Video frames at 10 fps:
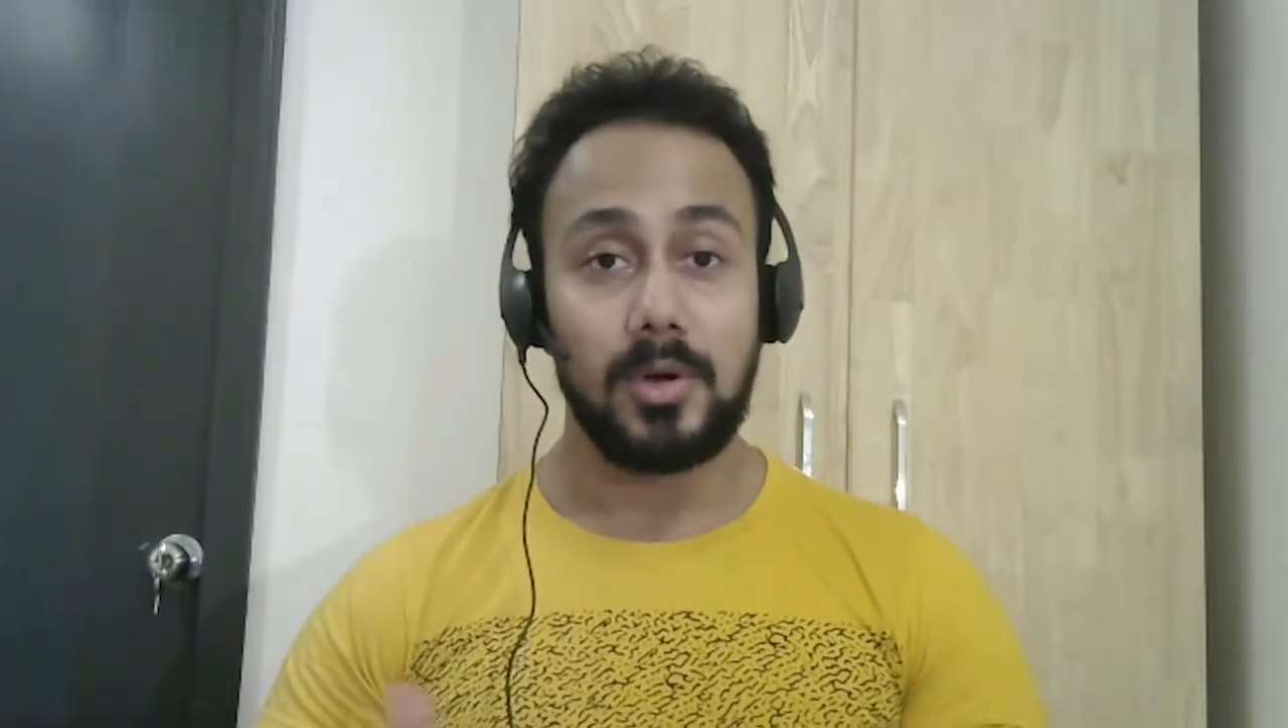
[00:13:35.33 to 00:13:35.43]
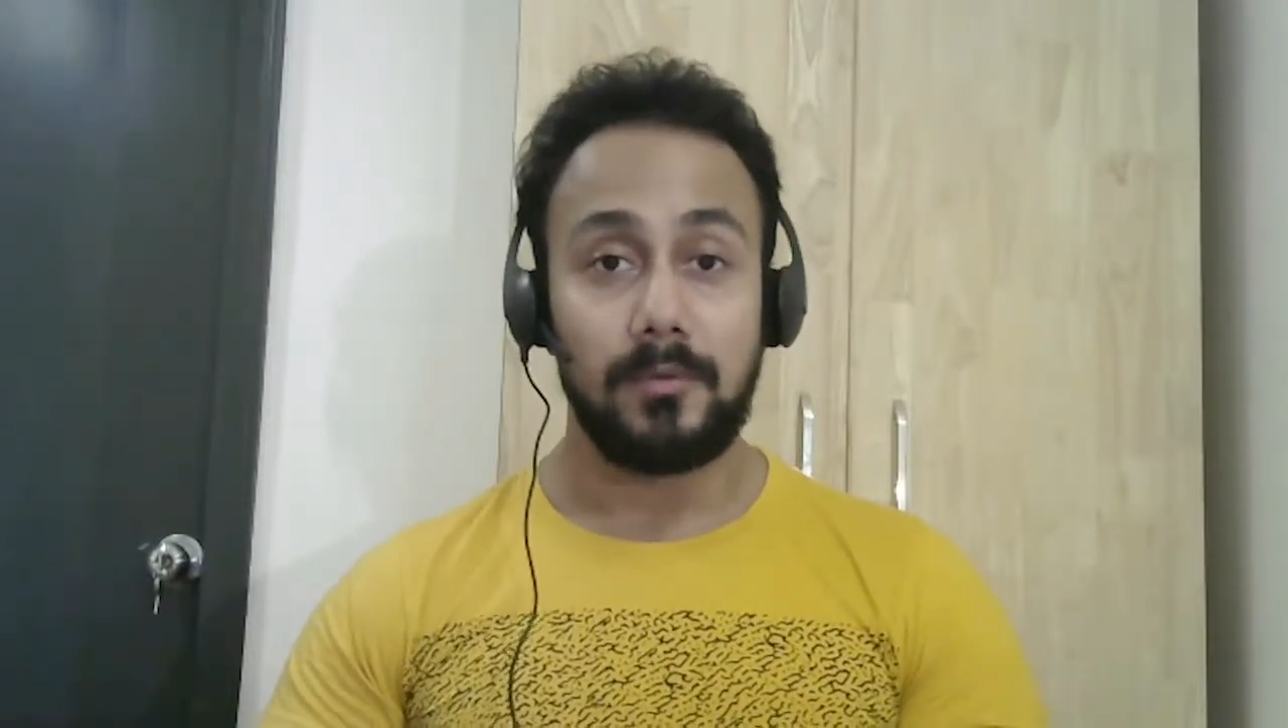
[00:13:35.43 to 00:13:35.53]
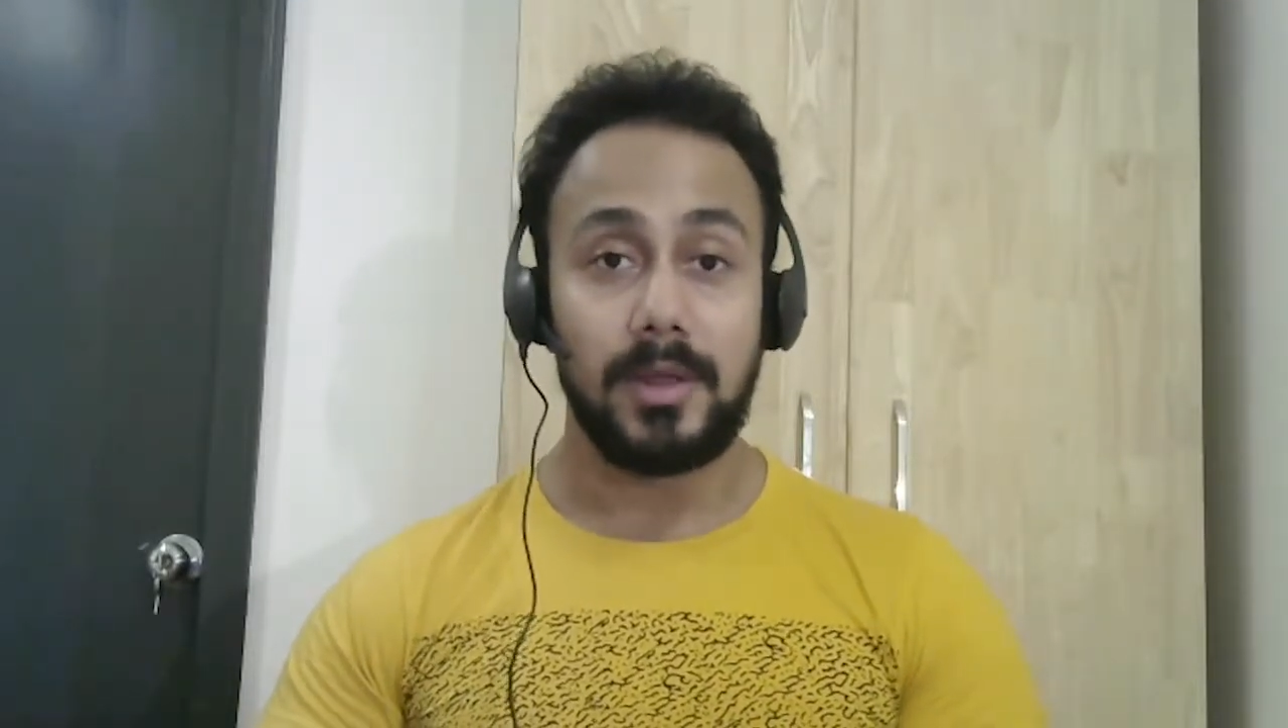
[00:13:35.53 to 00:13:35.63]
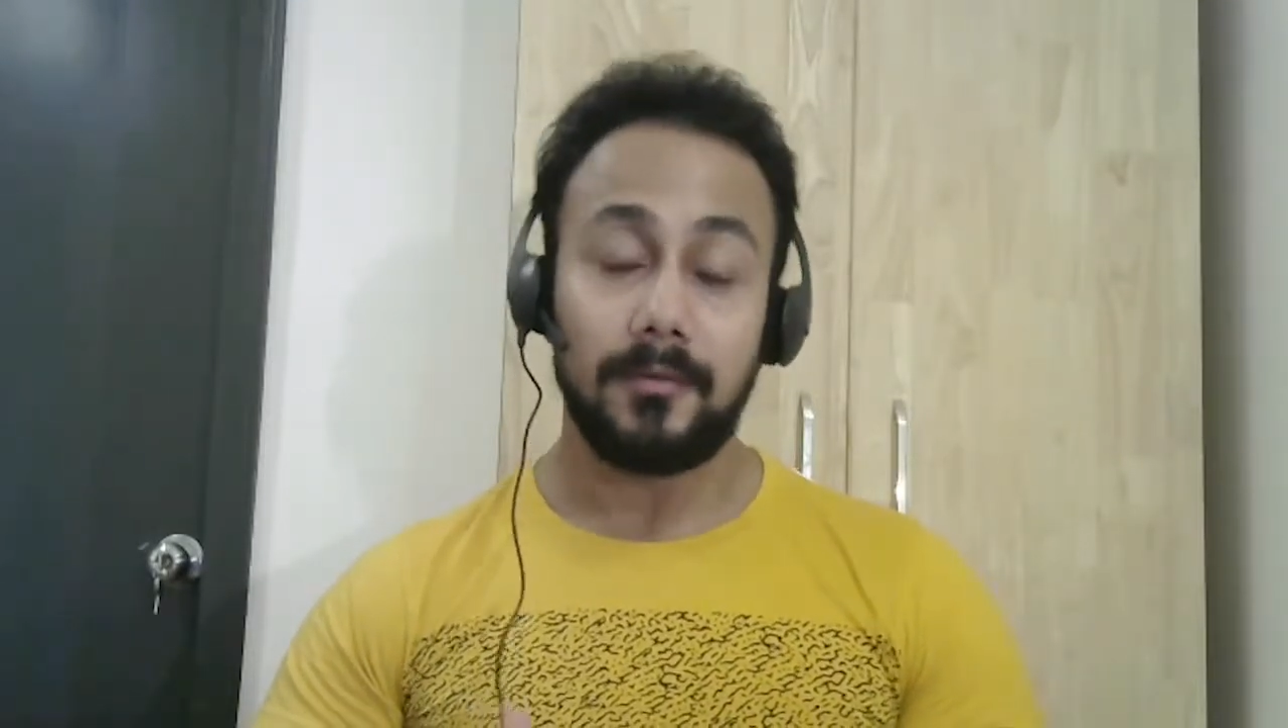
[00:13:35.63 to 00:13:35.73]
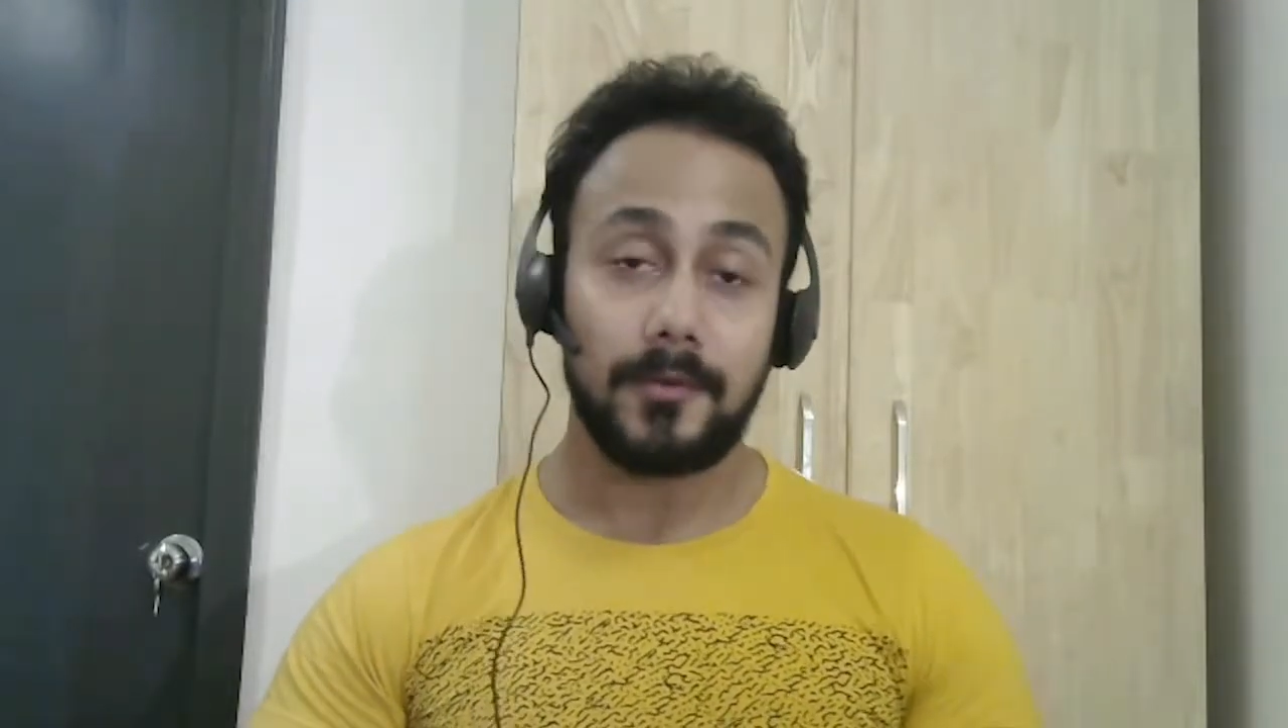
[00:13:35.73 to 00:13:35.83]

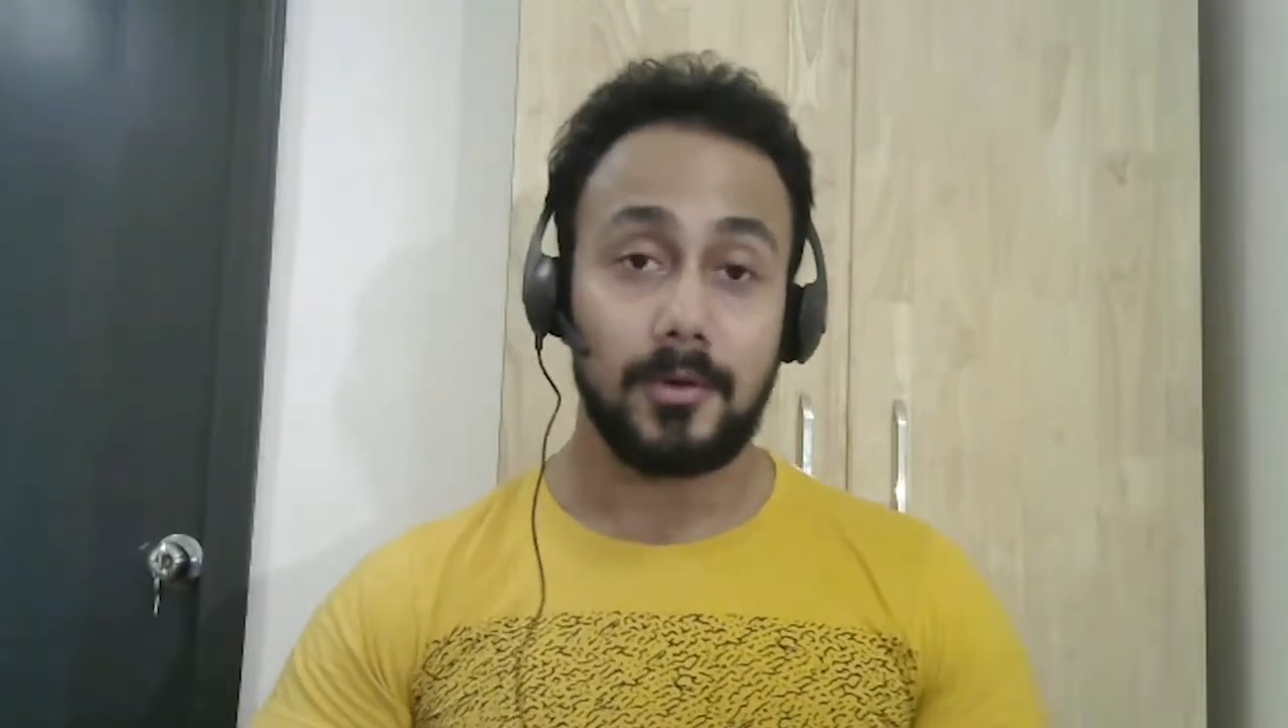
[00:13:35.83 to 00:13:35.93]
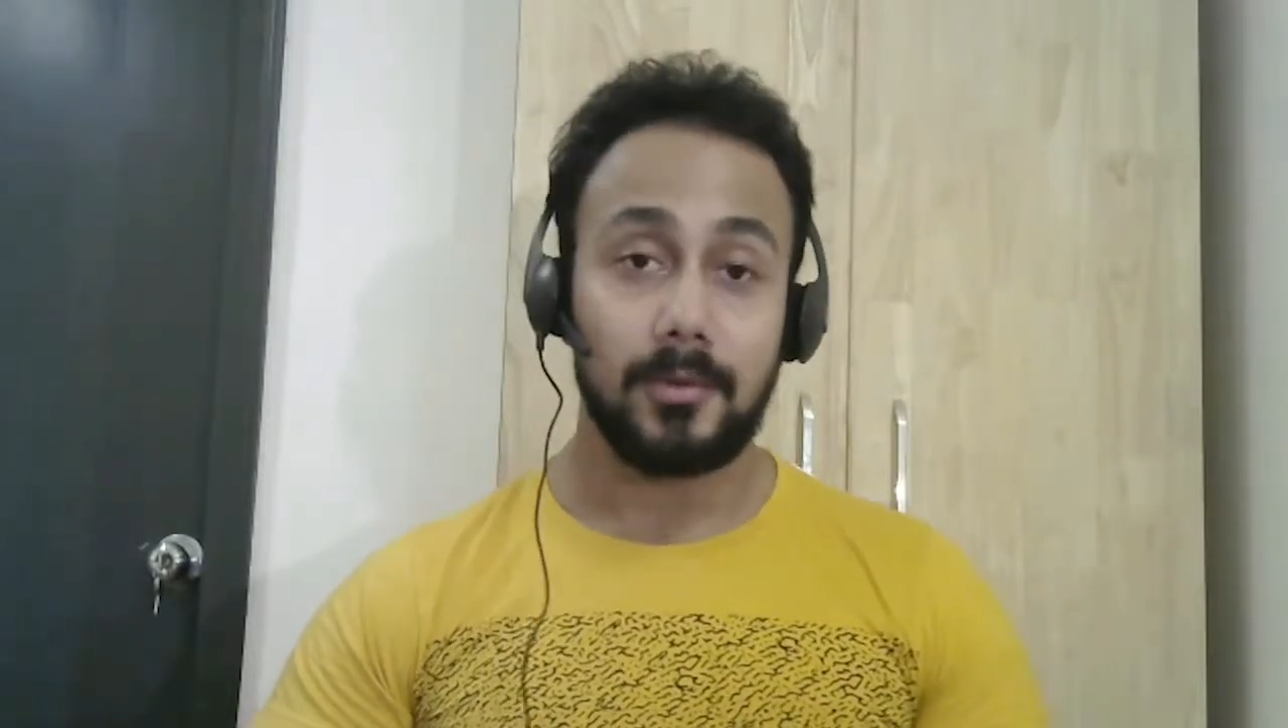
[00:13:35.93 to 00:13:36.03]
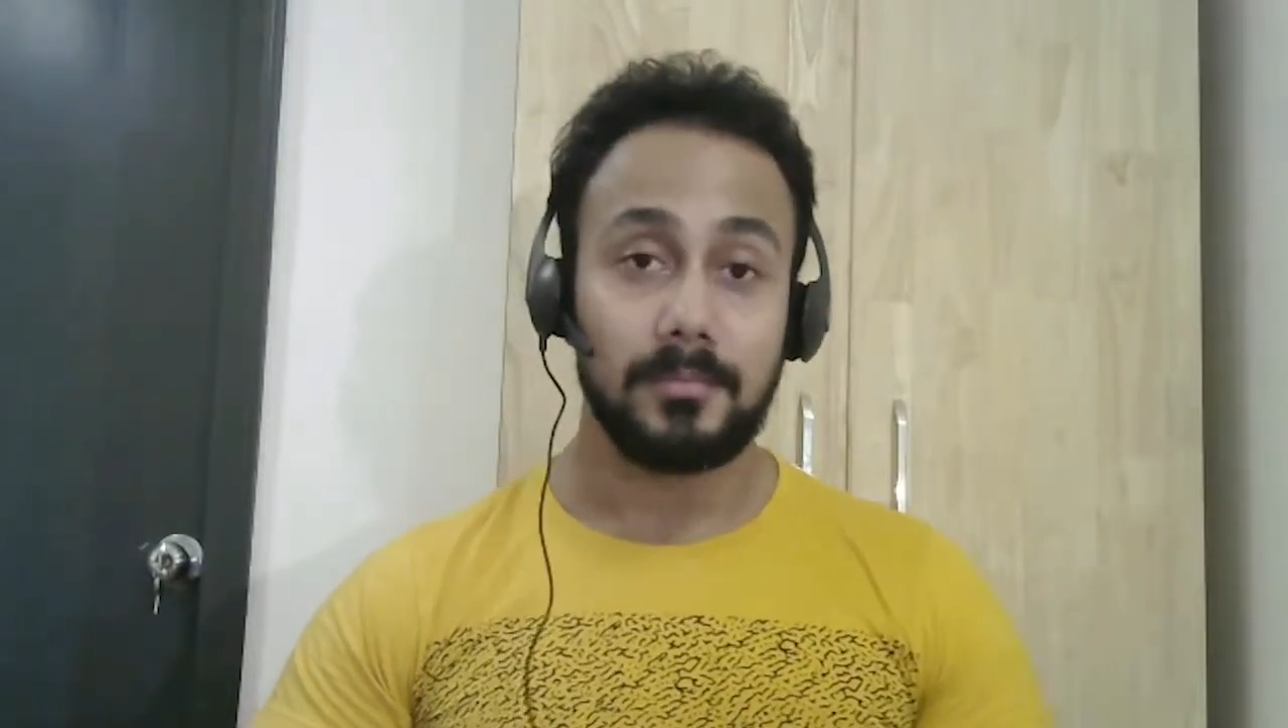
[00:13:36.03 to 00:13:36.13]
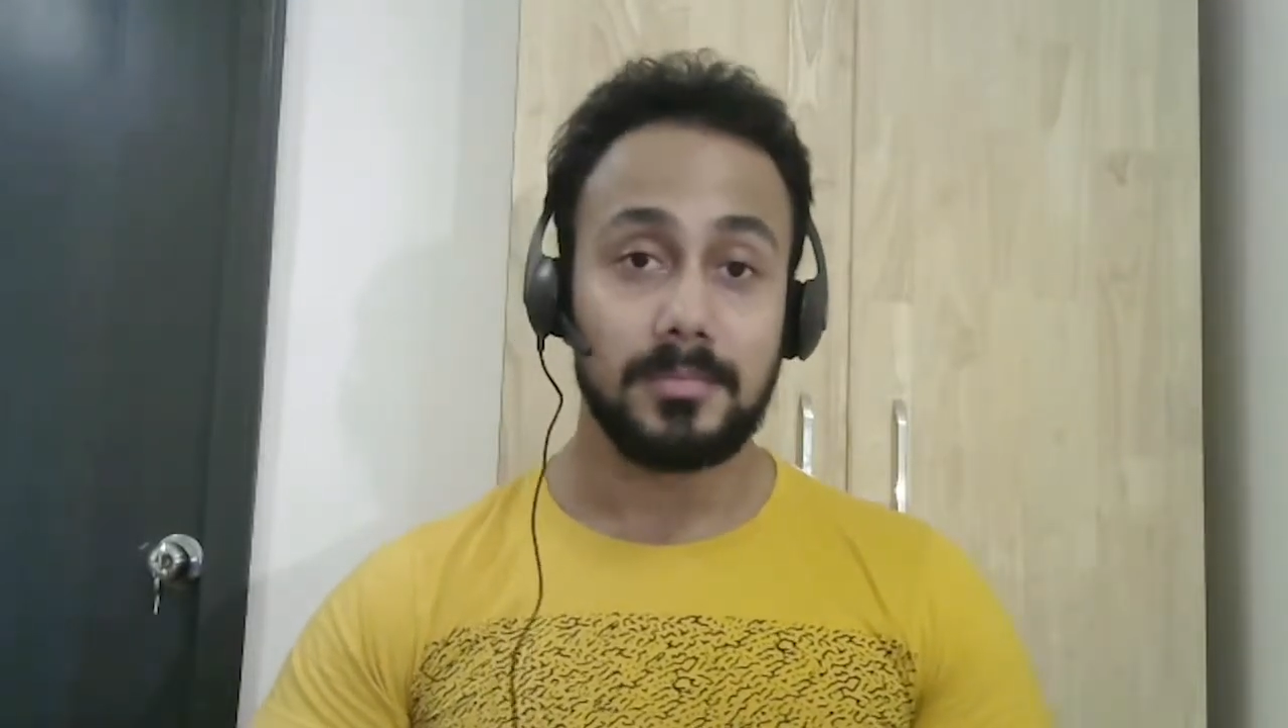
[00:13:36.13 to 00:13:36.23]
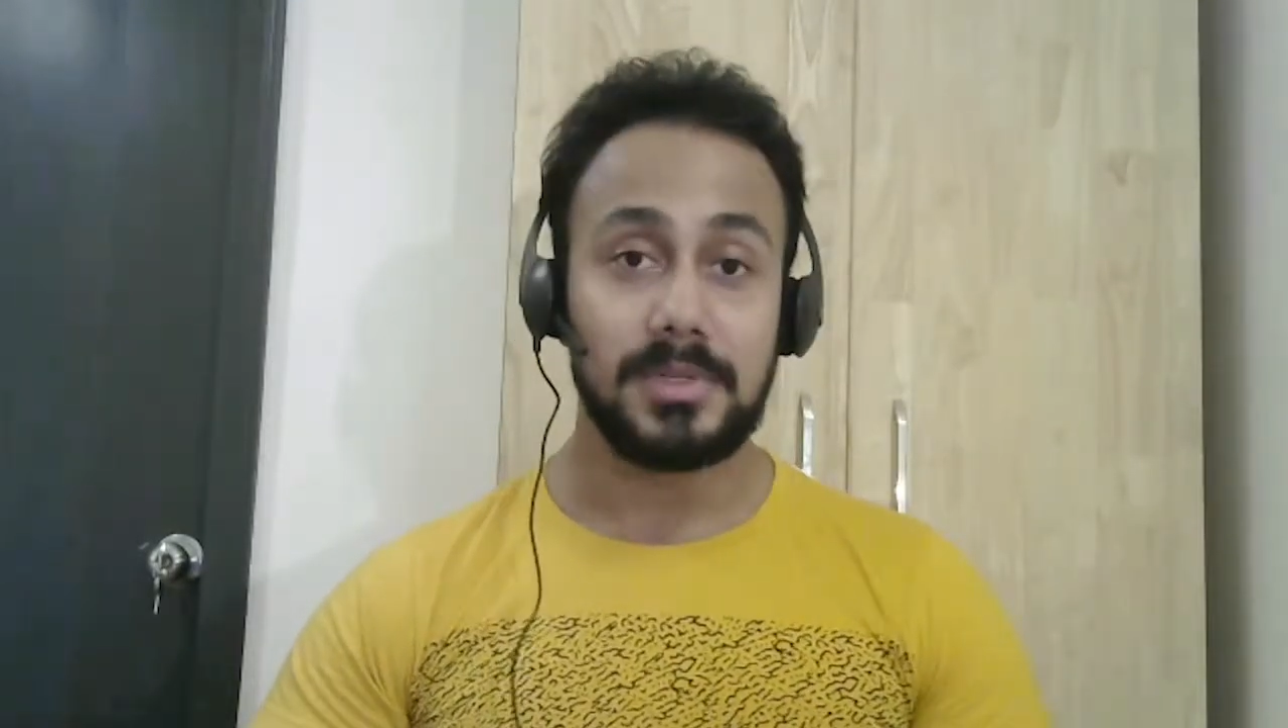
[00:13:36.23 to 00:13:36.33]
away
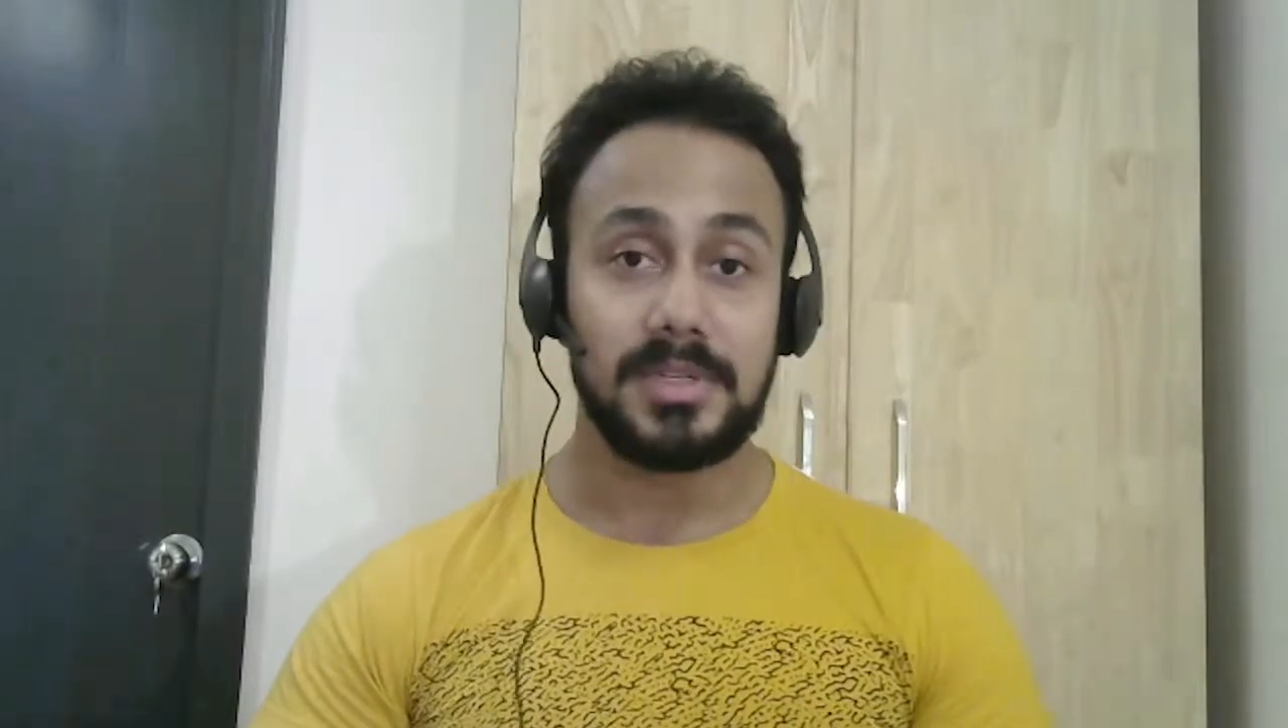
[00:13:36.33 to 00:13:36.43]
from